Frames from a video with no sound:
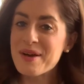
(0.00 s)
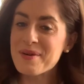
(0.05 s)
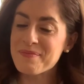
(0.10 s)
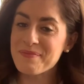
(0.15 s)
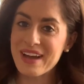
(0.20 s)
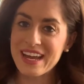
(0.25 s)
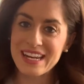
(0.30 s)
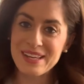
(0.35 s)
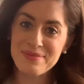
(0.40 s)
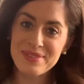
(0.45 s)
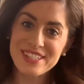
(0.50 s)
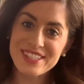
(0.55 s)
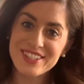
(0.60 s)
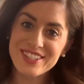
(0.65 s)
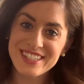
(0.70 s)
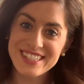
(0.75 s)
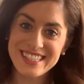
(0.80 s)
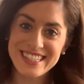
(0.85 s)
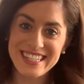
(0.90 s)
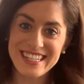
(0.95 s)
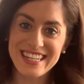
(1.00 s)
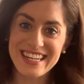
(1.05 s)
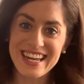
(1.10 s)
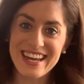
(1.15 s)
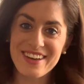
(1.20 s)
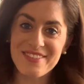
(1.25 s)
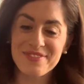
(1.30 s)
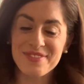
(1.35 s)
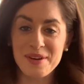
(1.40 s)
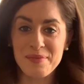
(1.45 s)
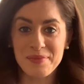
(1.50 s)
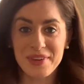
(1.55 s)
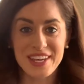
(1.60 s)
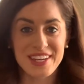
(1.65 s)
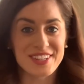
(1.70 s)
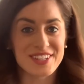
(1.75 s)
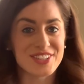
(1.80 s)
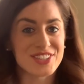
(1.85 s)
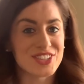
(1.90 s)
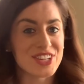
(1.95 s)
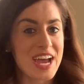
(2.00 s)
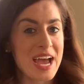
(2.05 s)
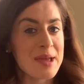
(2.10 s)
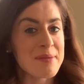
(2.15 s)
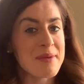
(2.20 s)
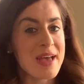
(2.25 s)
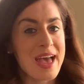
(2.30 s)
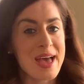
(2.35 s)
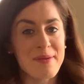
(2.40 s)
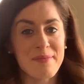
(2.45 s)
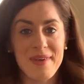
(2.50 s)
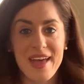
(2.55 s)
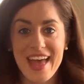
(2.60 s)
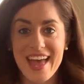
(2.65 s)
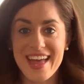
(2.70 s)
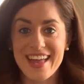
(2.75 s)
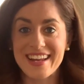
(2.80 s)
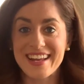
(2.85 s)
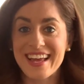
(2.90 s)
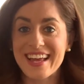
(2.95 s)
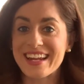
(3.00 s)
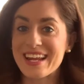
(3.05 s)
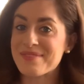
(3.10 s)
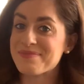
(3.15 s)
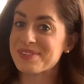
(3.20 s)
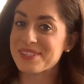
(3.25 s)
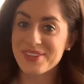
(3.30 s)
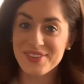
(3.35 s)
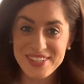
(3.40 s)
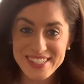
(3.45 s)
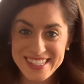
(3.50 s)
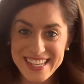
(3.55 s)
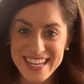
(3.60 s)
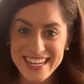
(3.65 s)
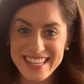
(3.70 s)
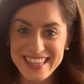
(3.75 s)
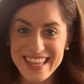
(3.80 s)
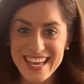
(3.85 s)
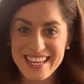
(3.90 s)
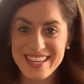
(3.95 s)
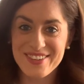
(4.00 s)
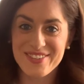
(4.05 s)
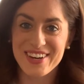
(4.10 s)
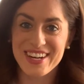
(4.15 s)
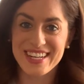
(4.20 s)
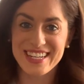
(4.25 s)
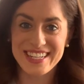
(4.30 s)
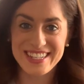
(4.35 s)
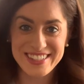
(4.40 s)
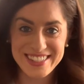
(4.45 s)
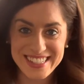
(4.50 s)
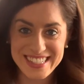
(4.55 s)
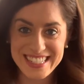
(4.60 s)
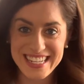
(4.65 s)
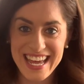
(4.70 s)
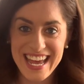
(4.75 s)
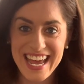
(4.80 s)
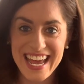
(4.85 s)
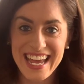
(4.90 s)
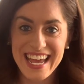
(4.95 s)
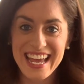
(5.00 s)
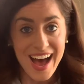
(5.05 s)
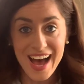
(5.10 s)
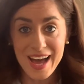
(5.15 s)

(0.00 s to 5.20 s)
My name is Christina from Kindertribe MN, and I'm so excited that you are here today.